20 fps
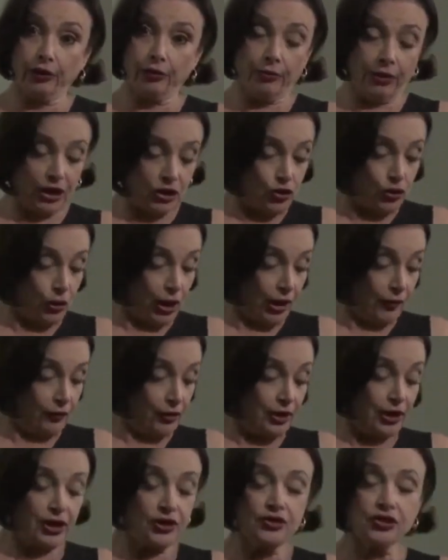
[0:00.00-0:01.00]
make sure
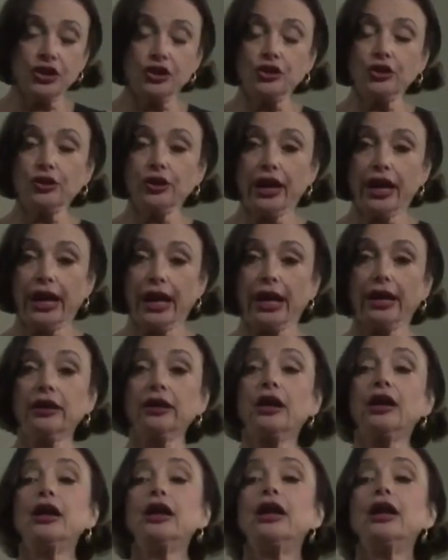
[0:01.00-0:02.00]
everything's in your hand.
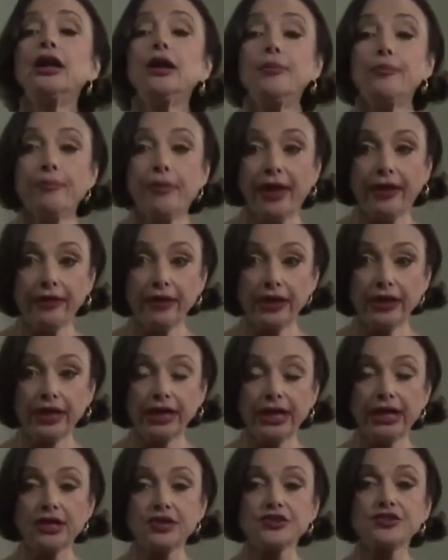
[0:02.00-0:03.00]
Bend the
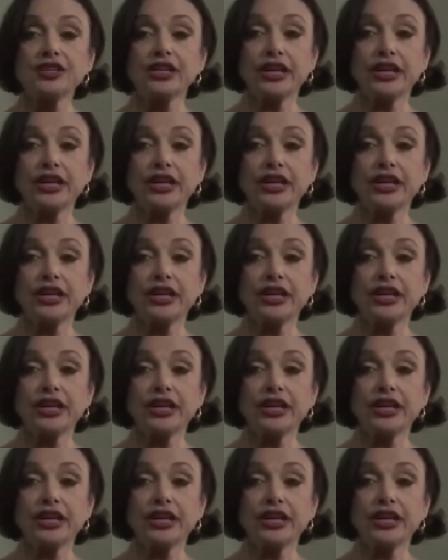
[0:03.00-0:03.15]
knees,